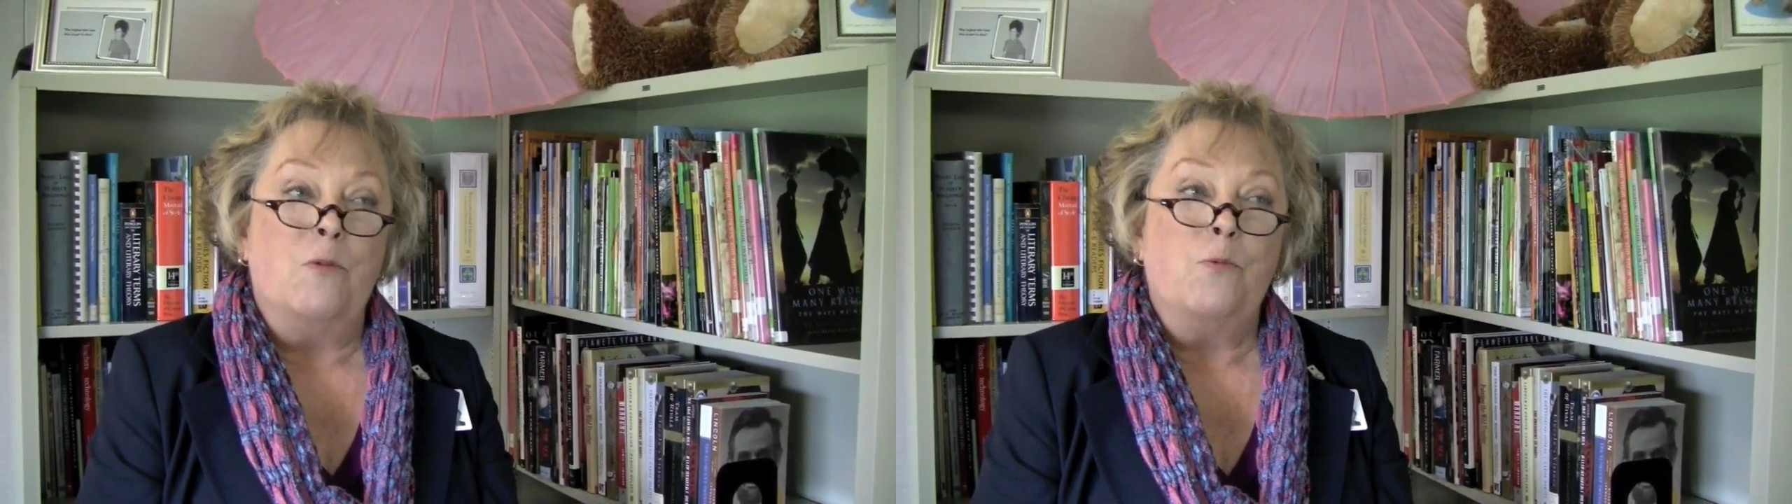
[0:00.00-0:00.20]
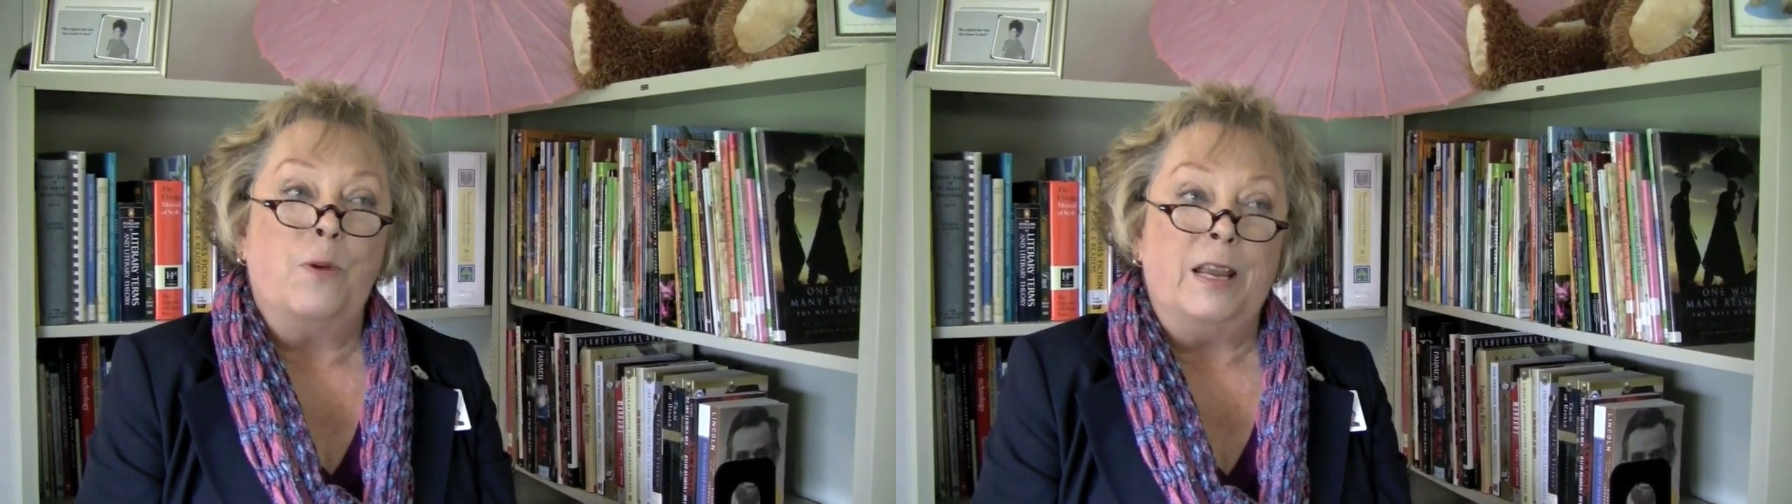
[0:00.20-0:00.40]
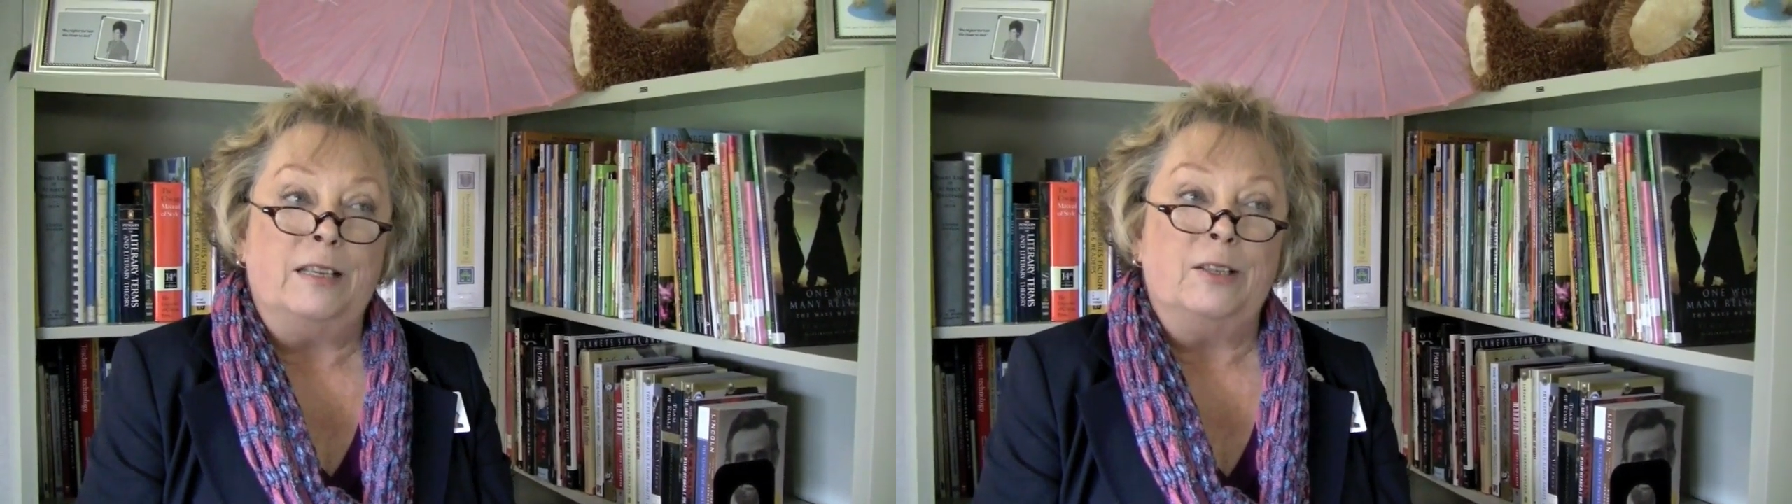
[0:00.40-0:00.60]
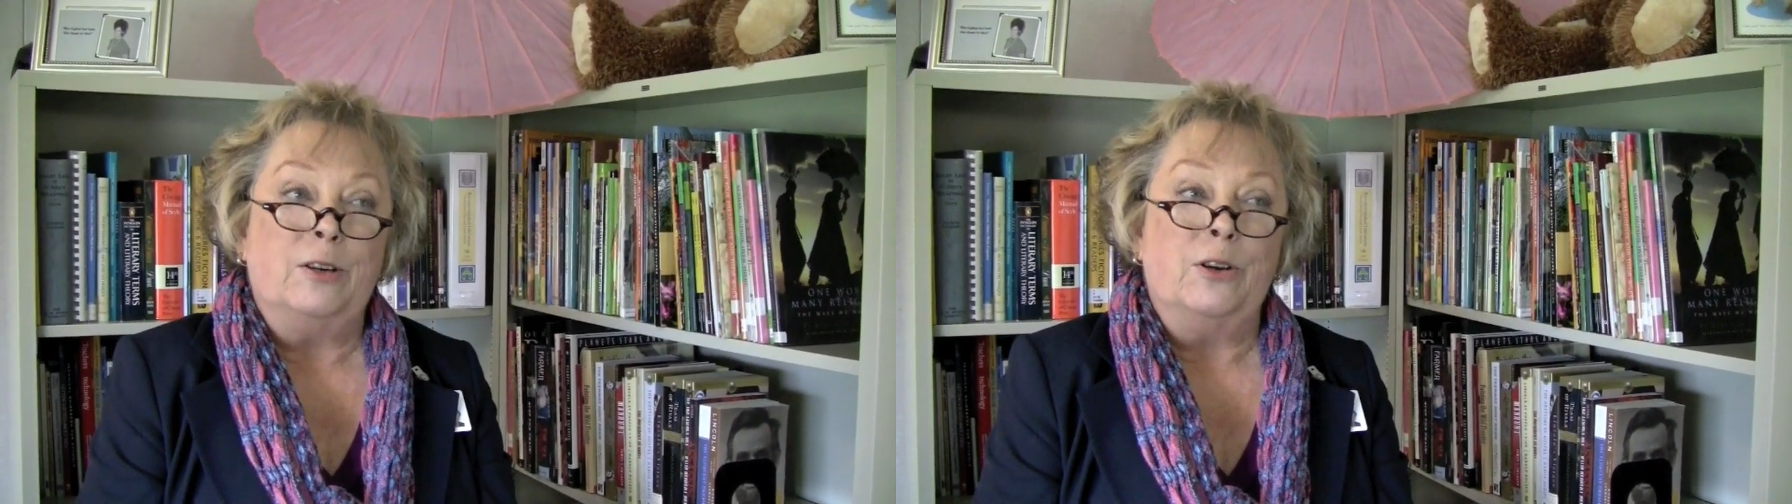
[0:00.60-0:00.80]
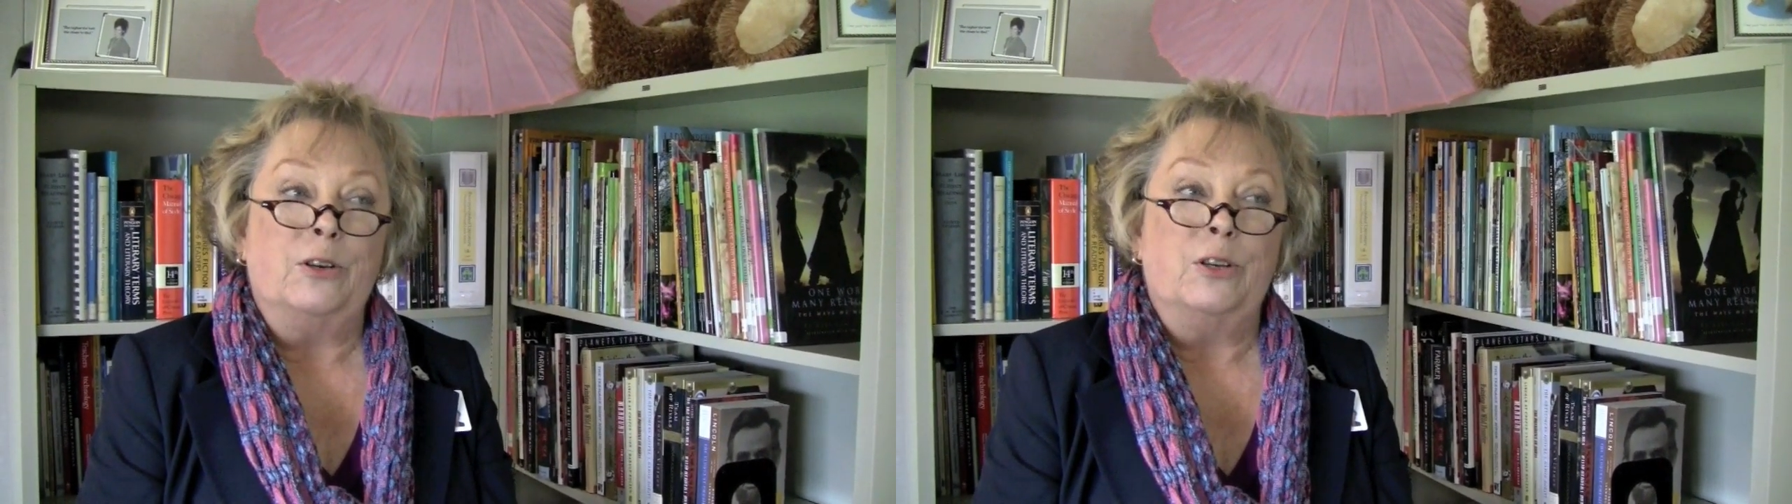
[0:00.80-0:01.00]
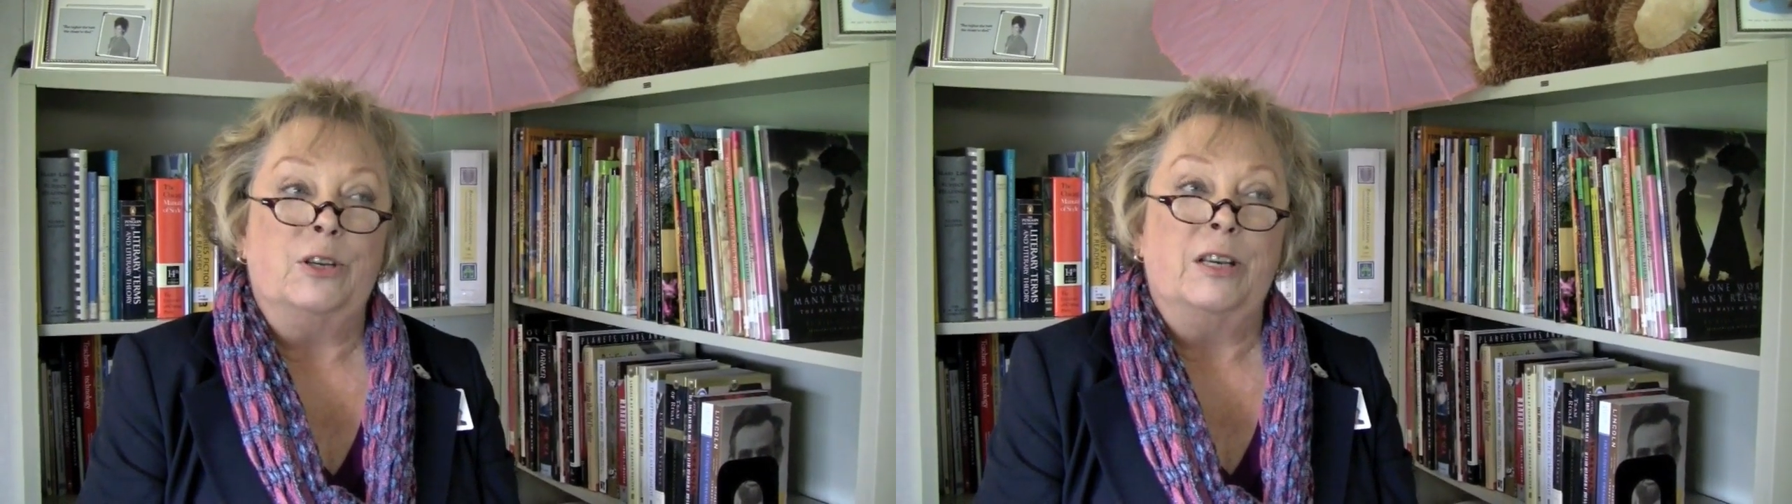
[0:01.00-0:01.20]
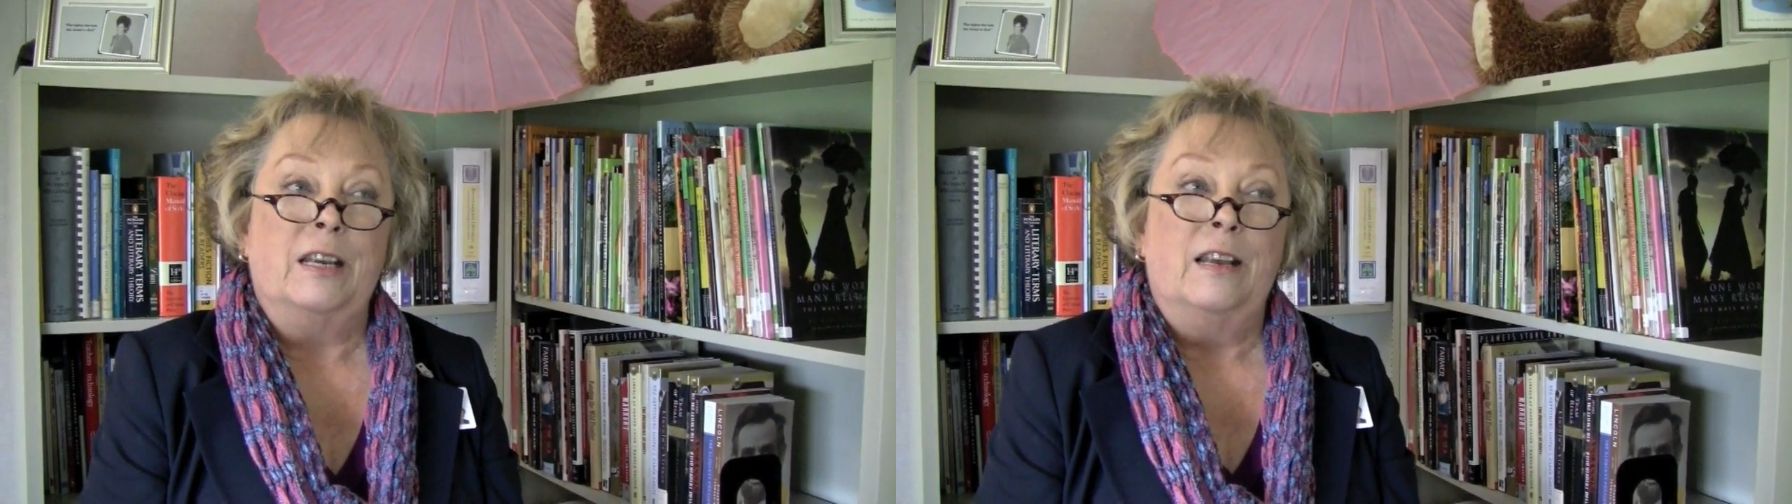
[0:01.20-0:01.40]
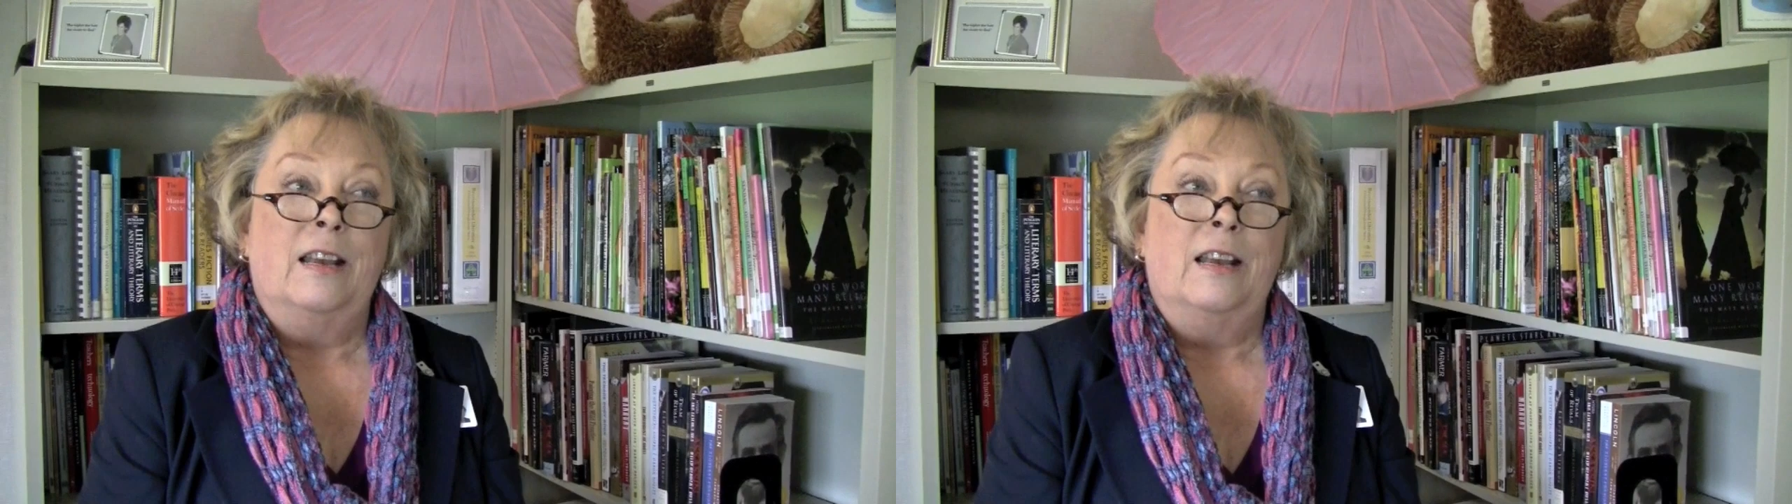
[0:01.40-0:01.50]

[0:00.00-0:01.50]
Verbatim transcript: research